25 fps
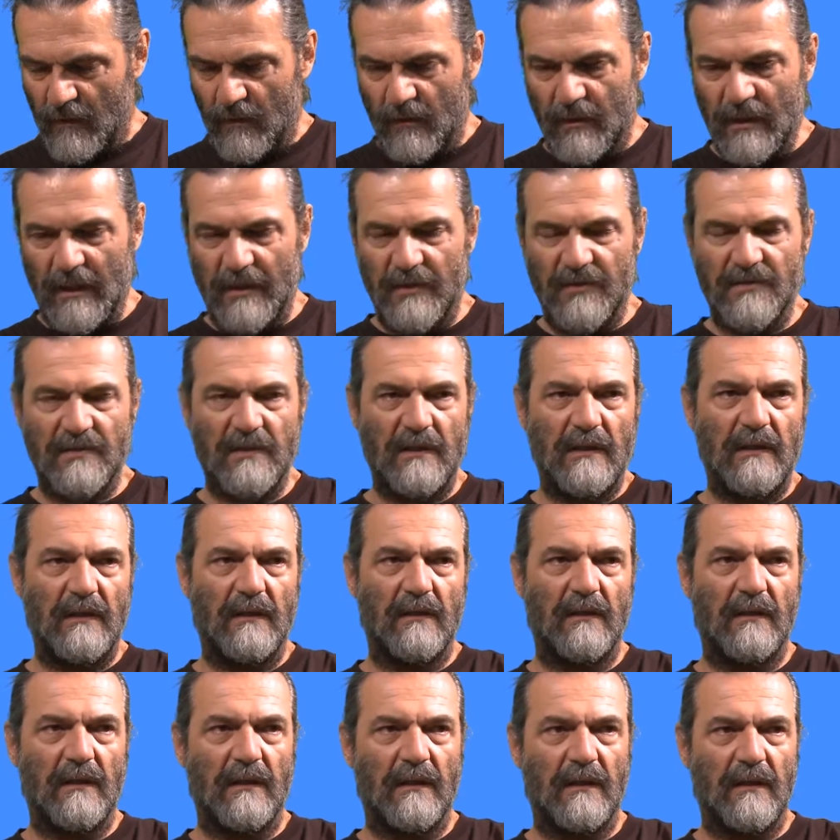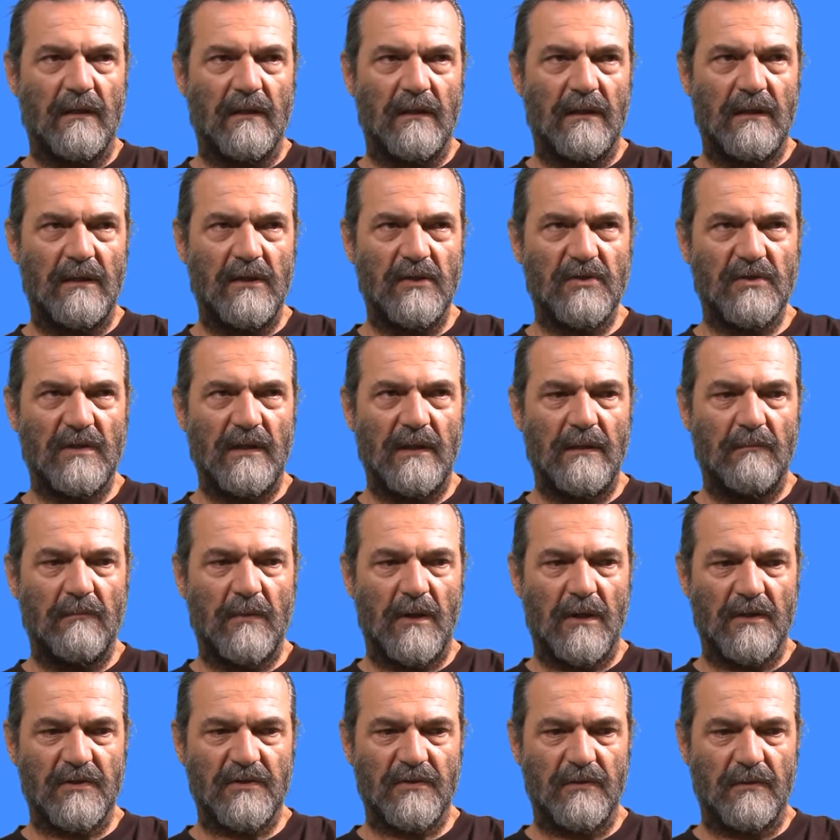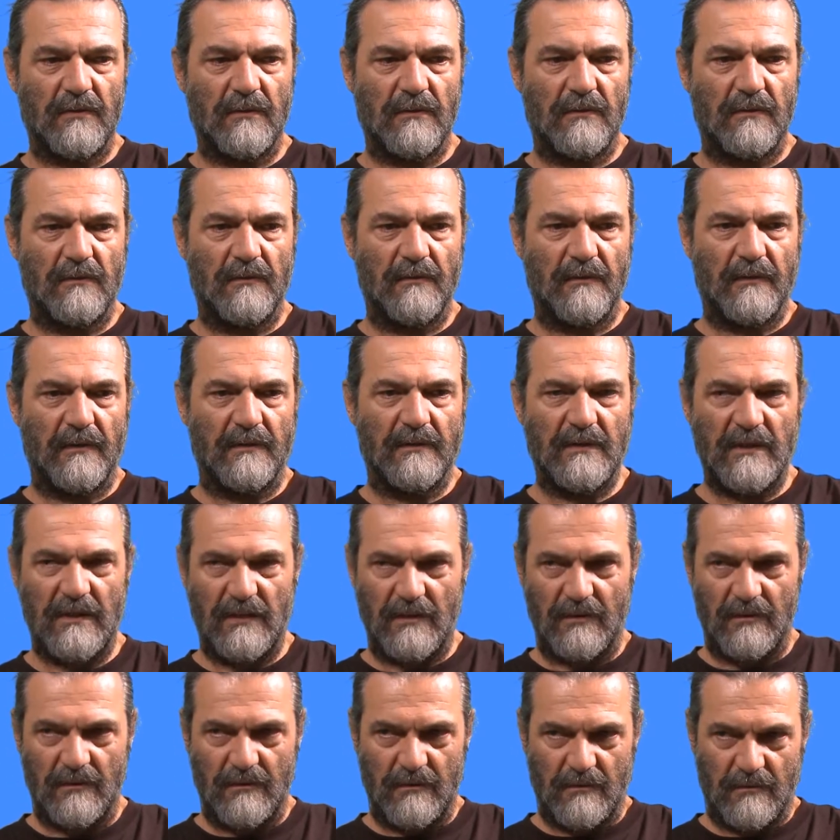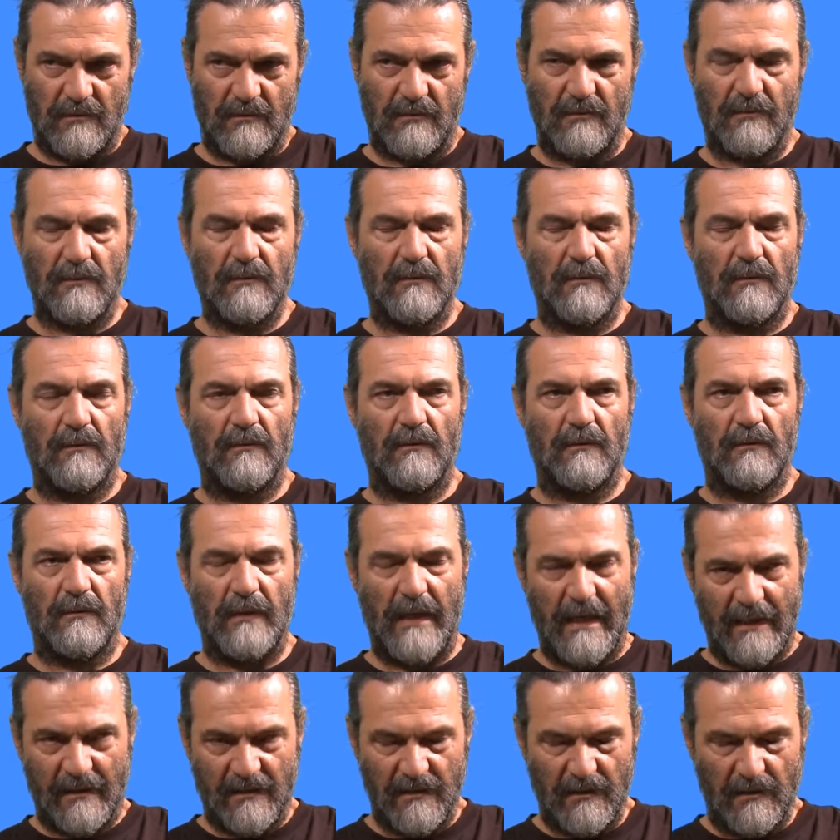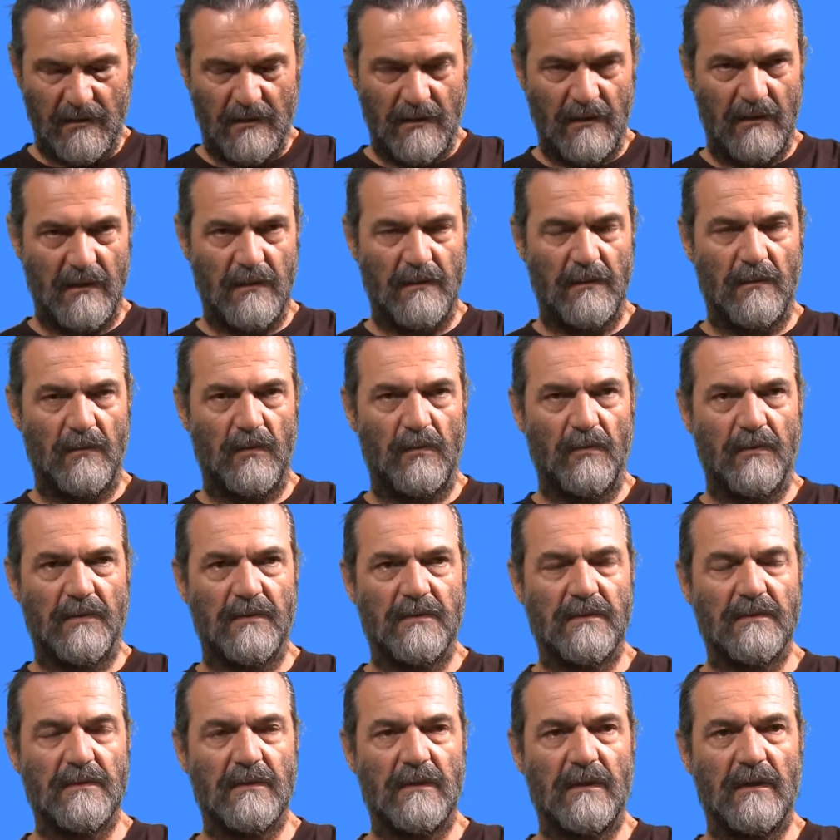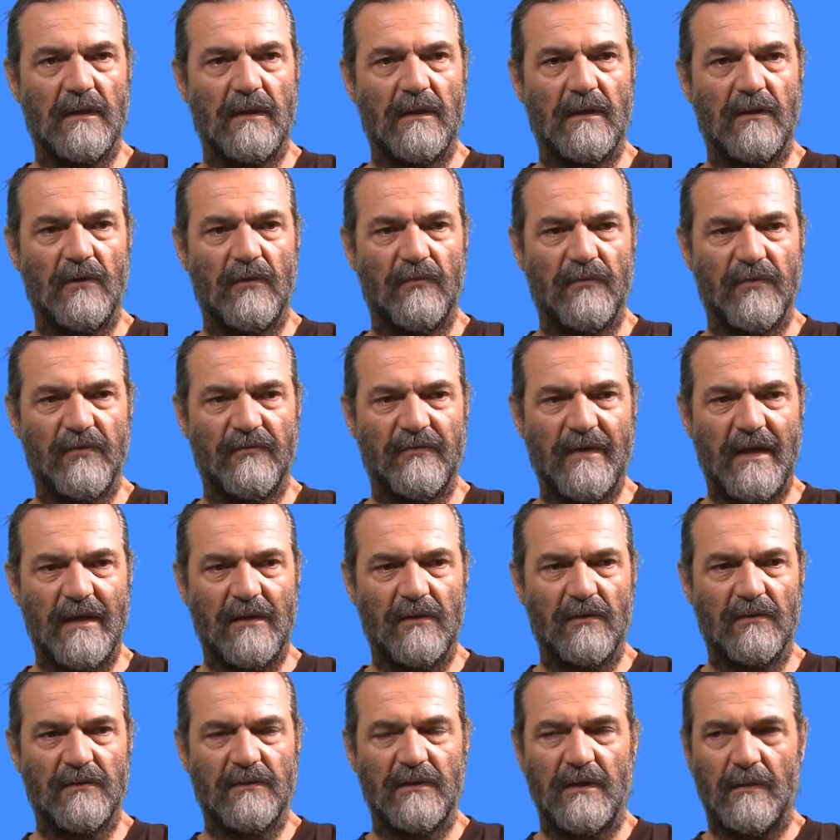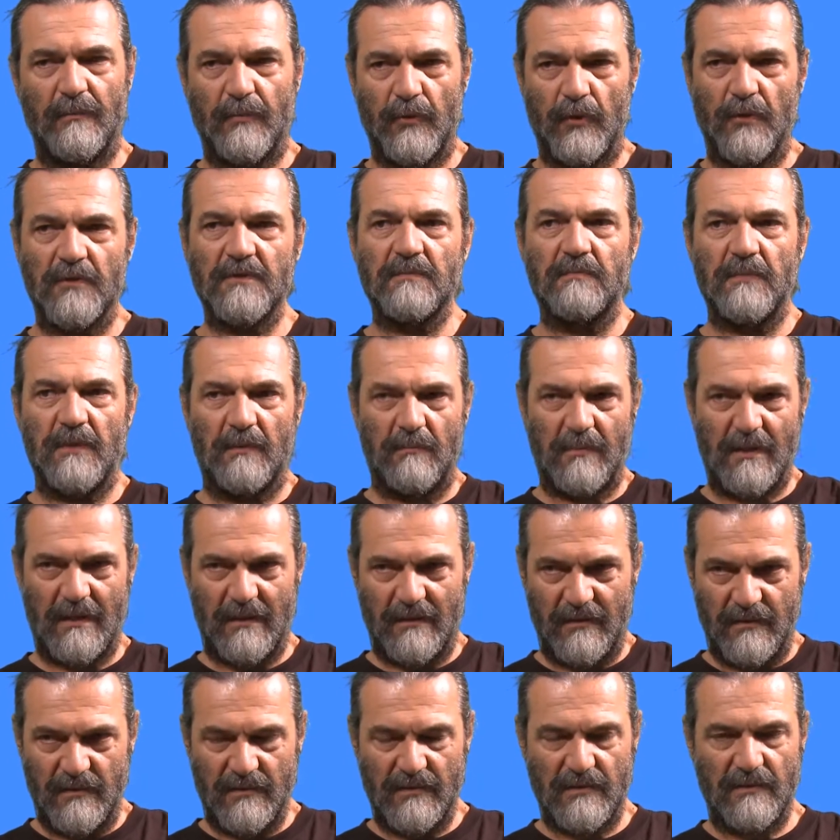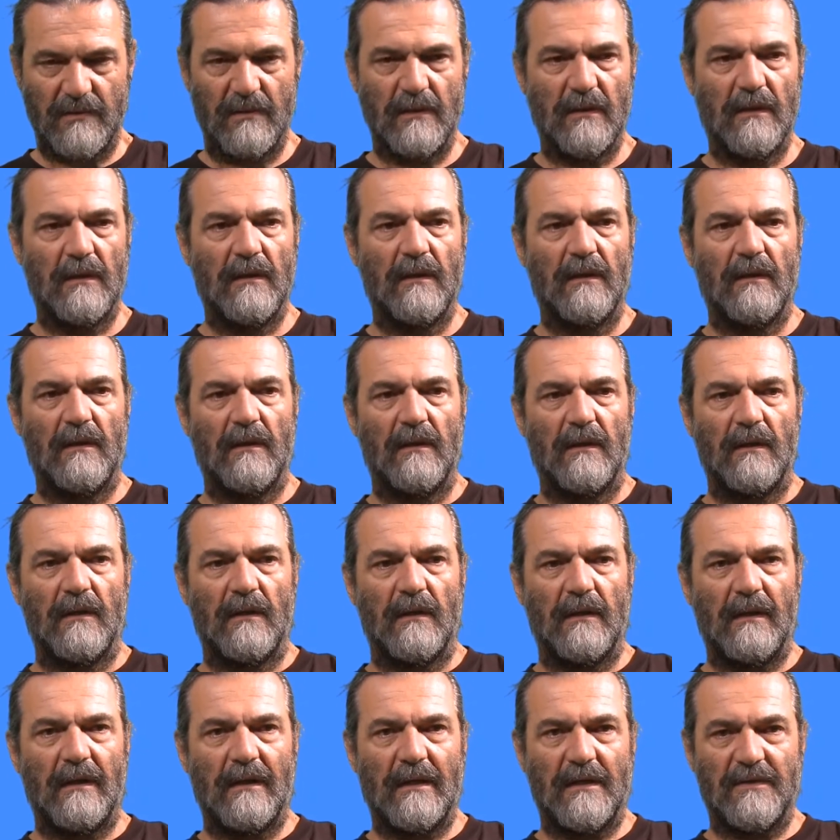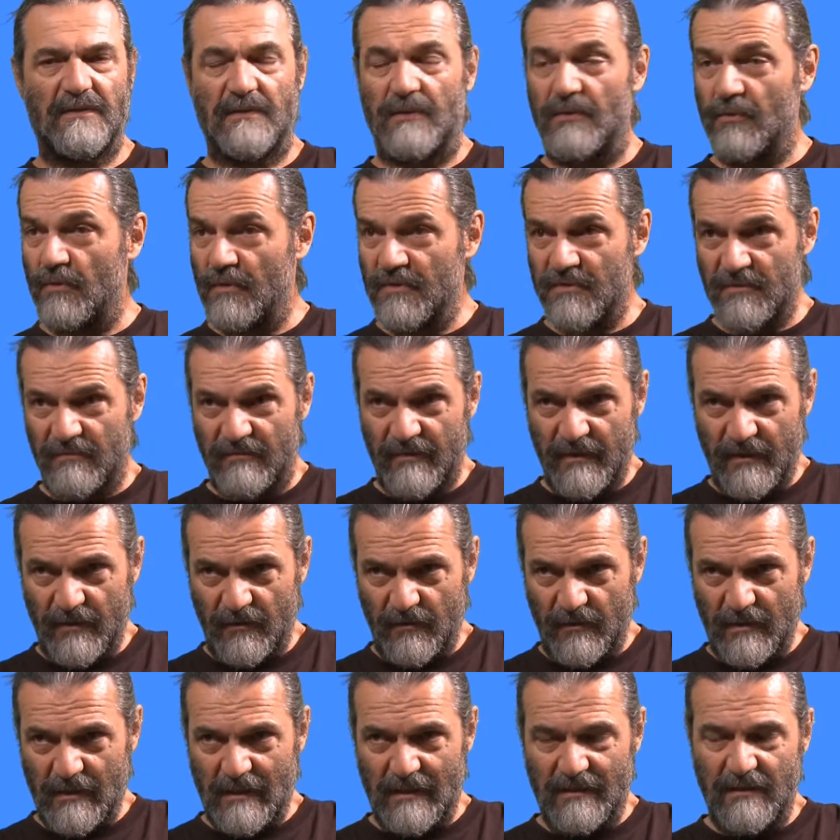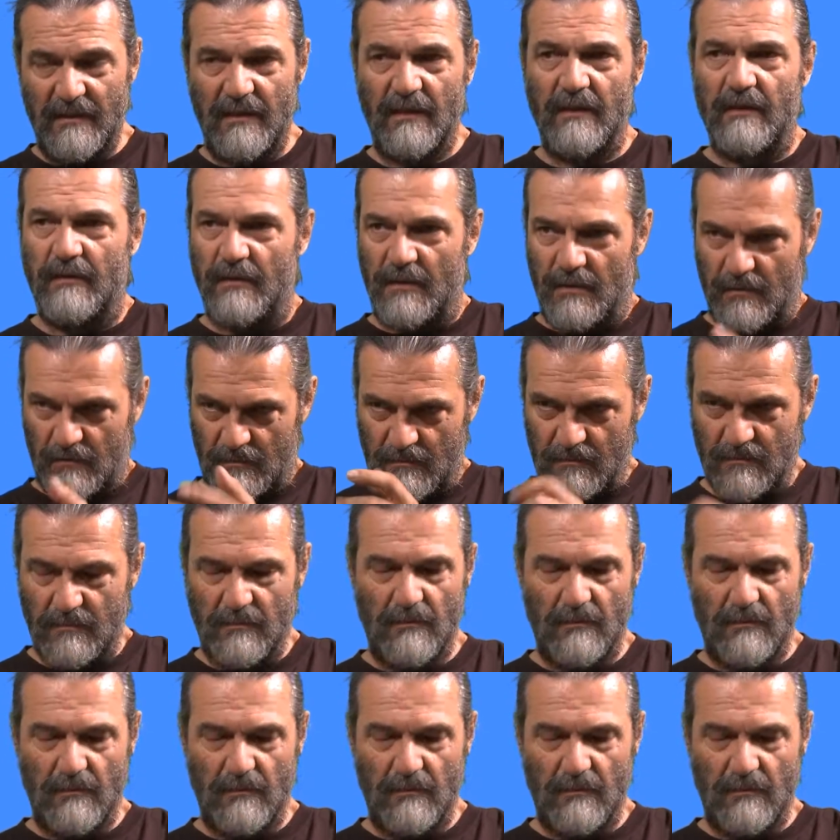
Well, you see, initially Marshall, the dean, or acting dean at the moment, of the faculty, approached me about this. And I said, no, it's a very good idea. And then,